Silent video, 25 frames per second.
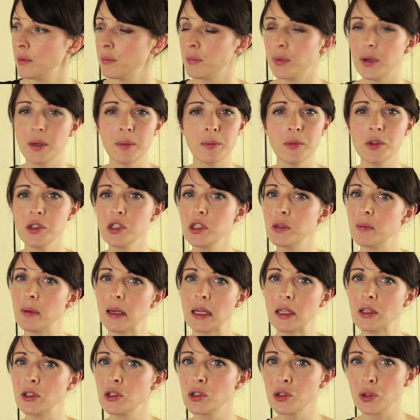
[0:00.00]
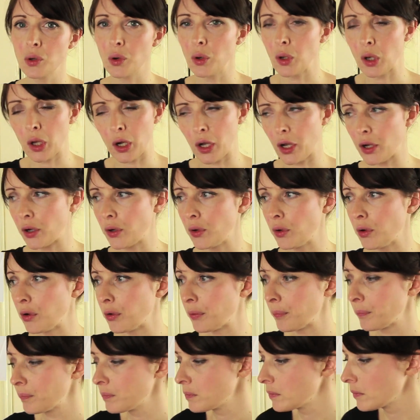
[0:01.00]
but it must have been so long
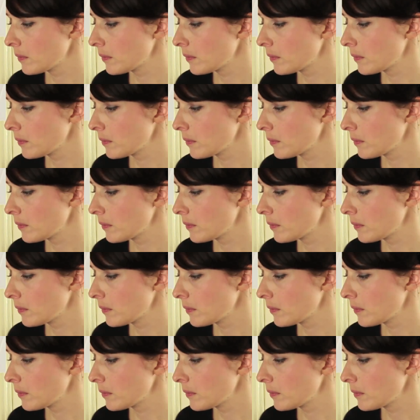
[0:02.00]
ago.